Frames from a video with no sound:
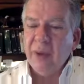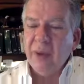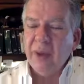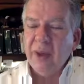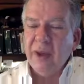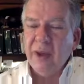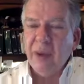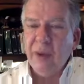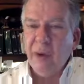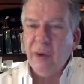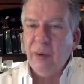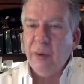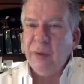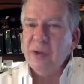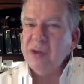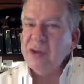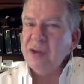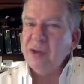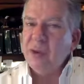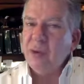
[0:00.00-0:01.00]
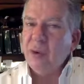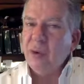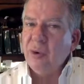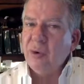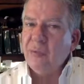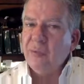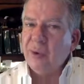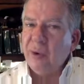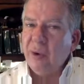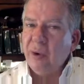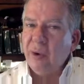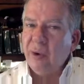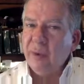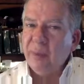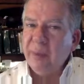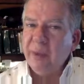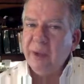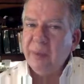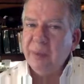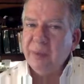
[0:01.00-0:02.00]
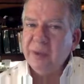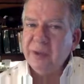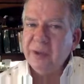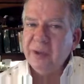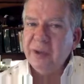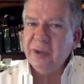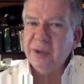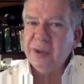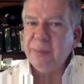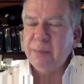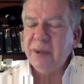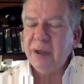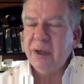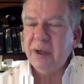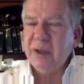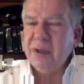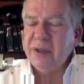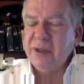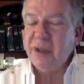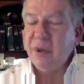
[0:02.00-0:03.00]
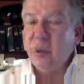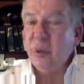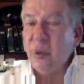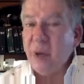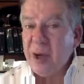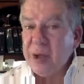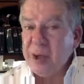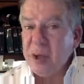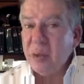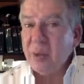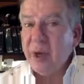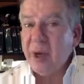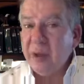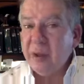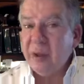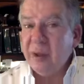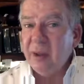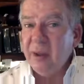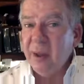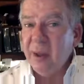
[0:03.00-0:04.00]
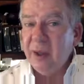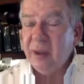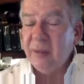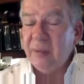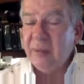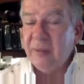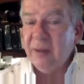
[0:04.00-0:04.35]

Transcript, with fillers: that he opens the door for all people to experience the resurrected life.